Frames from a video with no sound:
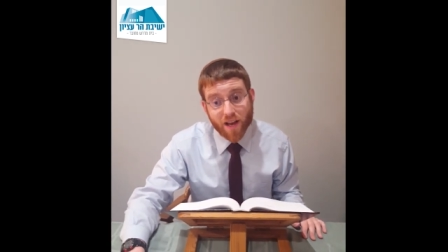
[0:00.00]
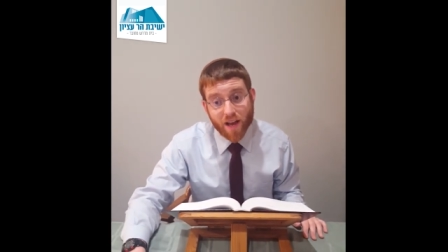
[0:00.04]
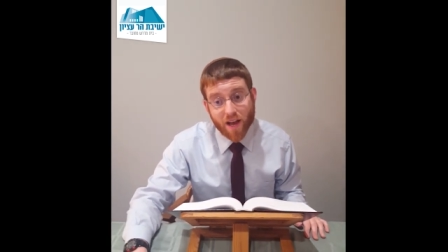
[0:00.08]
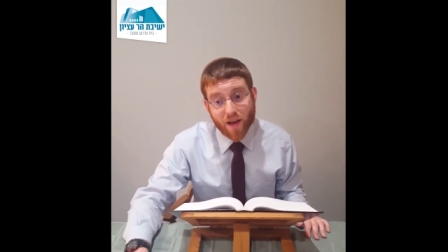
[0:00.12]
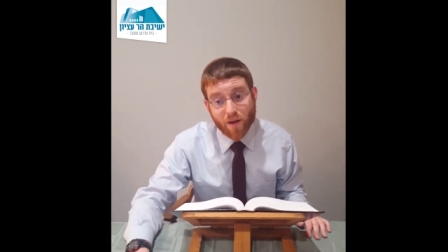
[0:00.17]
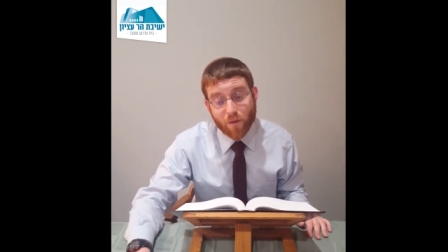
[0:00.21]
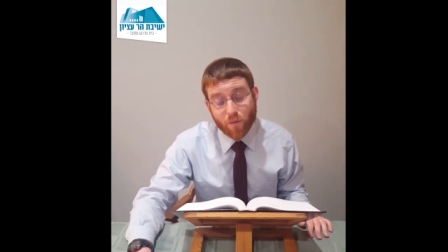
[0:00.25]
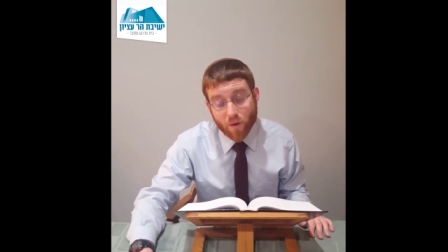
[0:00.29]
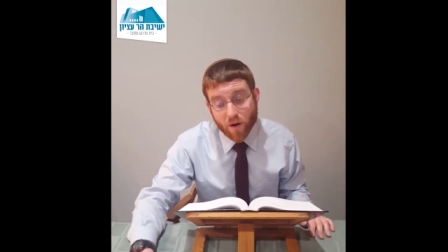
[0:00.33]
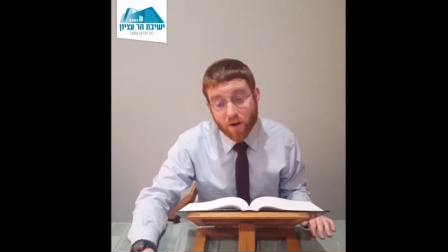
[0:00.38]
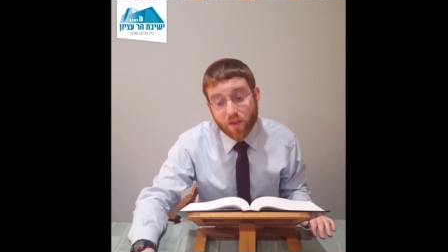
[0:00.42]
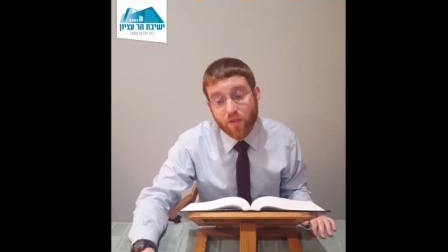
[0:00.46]

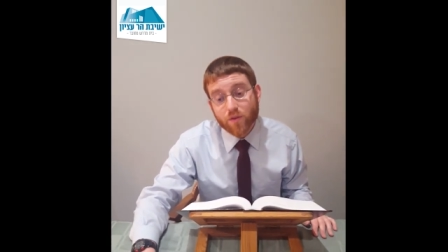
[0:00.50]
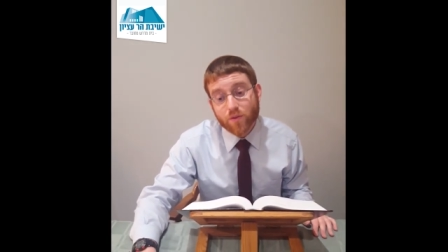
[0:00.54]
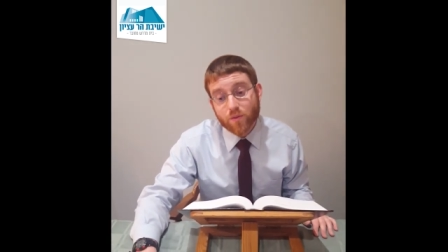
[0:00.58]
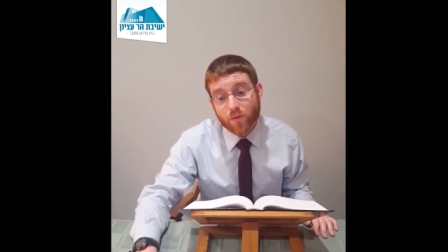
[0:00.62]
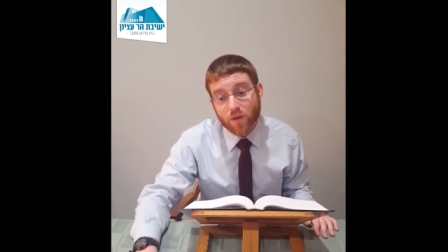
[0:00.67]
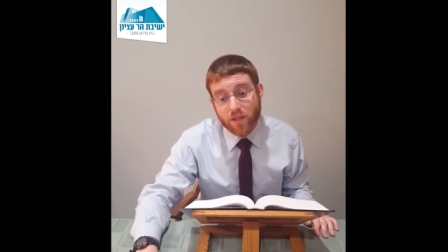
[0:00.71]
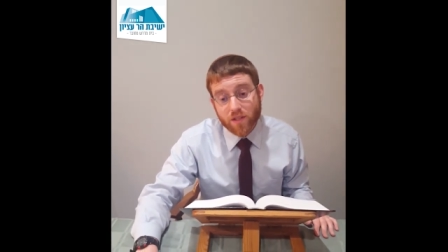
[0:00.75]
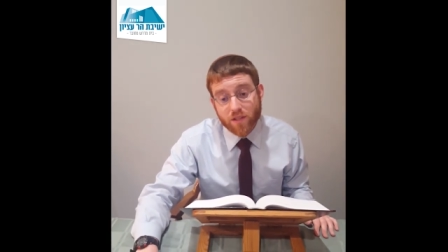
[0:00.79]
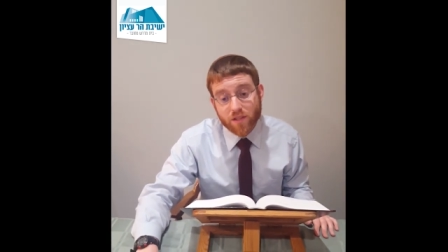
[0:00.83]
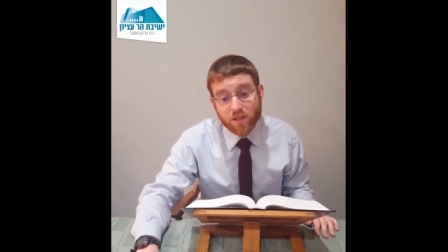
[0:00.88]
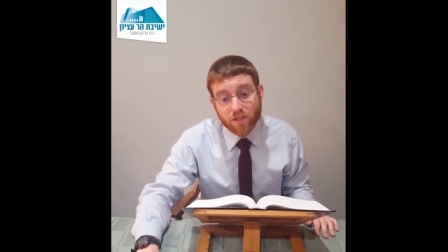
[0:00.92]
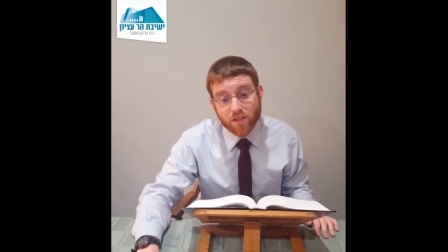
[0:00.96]
And one of those
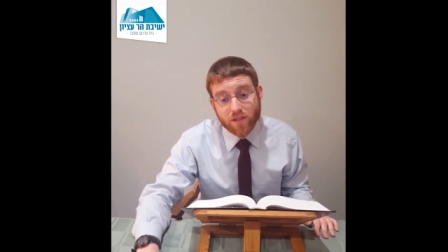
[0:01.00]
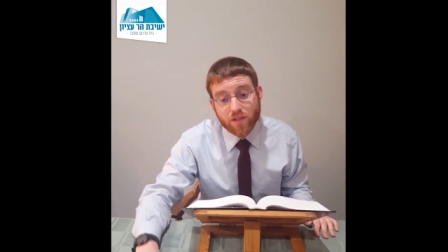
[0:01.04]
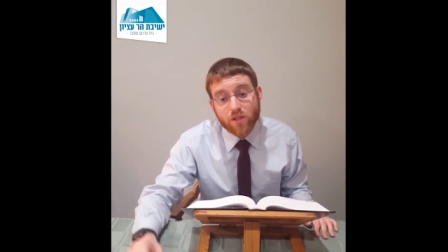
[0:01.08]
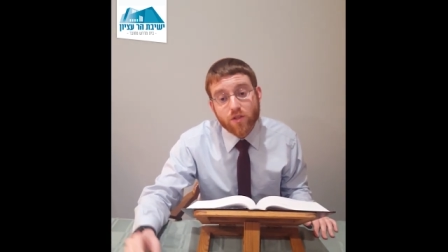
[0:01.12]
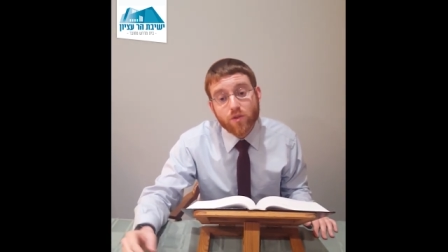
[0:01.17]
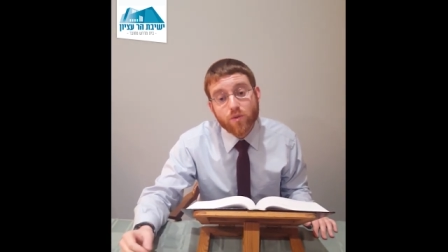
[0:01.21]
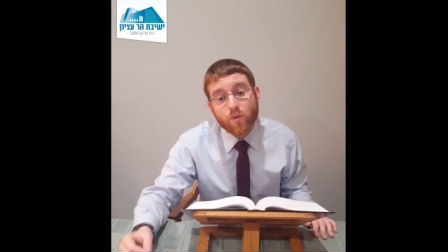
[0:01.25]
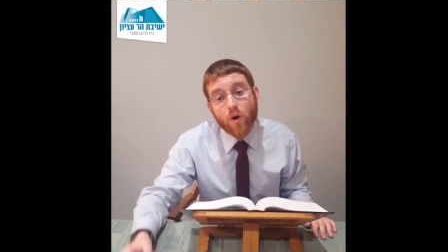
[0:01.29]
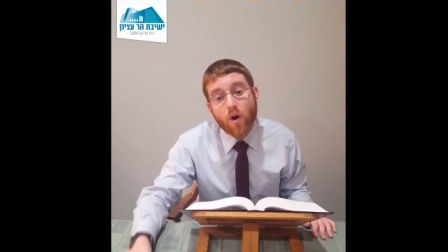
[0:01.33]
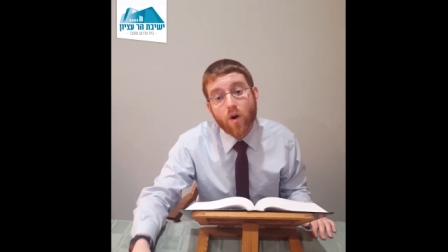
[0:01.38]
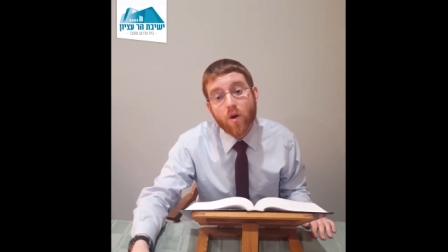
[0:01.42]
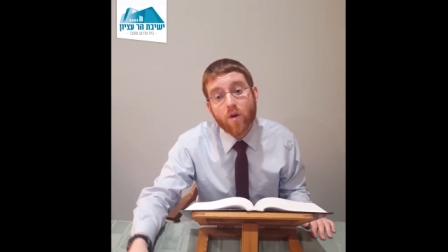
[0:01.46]
questions is, did
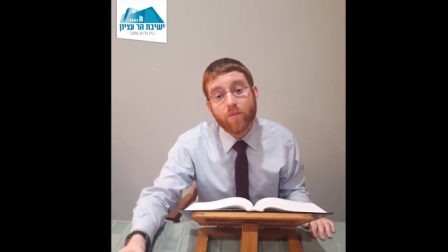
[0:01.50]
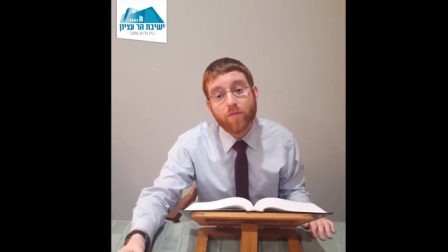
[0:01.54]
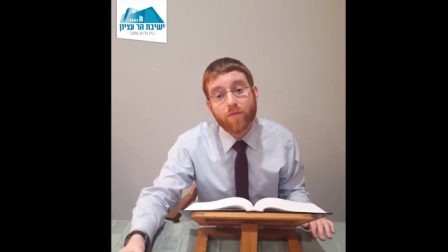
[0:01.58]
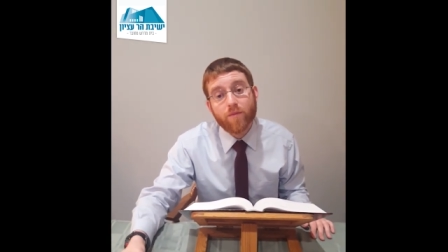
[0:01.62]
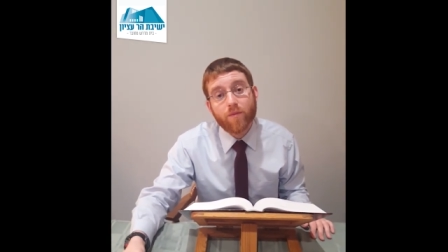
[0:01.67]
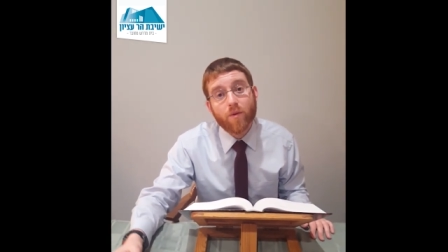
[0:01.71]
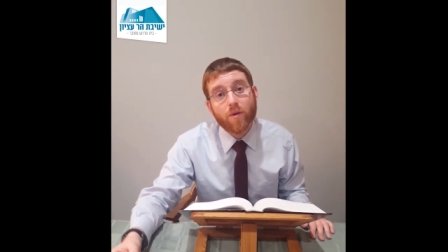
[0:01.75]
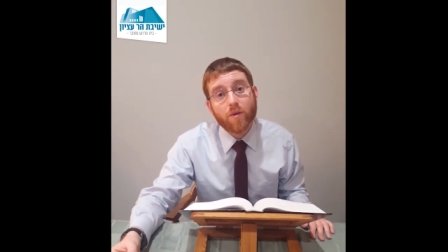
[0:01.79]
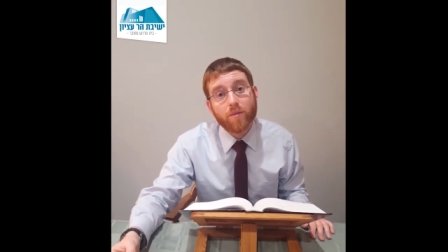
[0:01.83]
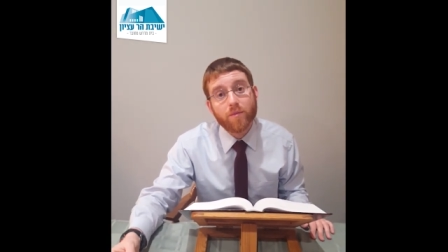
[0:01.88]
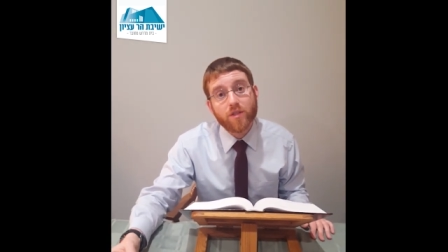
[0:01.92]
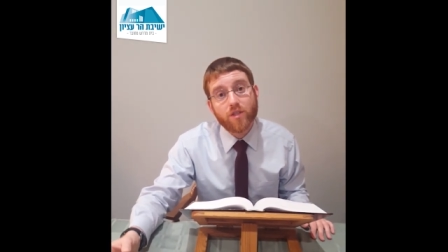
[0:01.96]
you hope
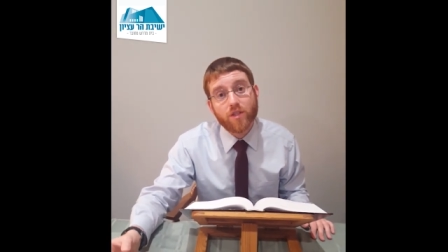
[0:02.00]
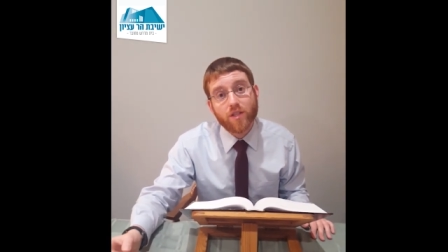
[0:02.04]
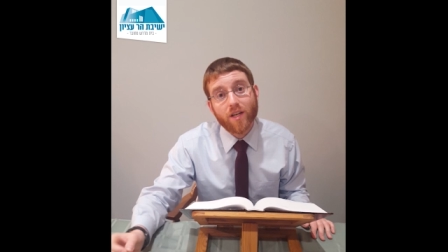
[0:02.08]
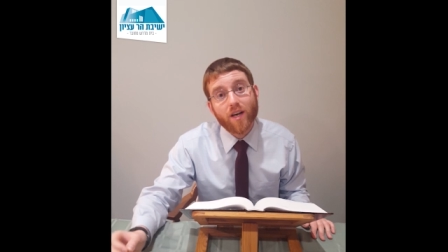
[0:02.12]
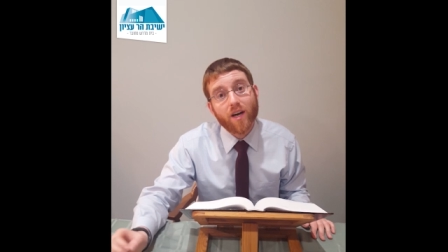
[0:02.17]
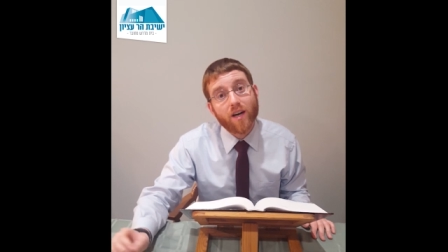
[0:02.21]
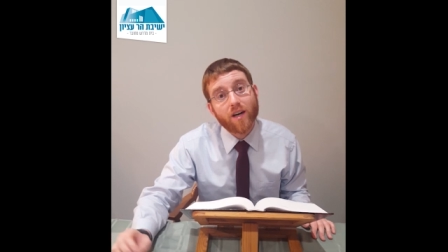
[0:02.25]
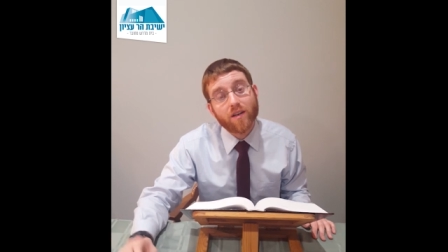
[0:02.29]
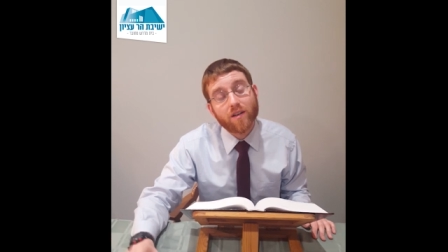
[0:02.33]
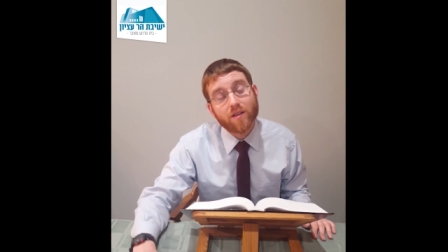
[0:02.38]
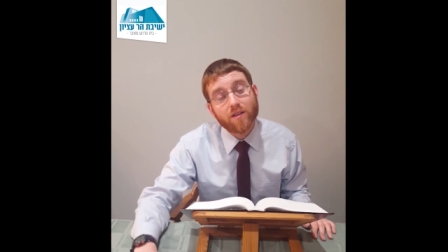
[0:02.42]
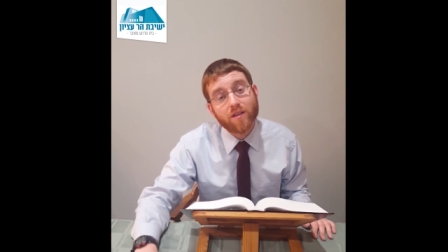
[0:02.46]
for Mashiach?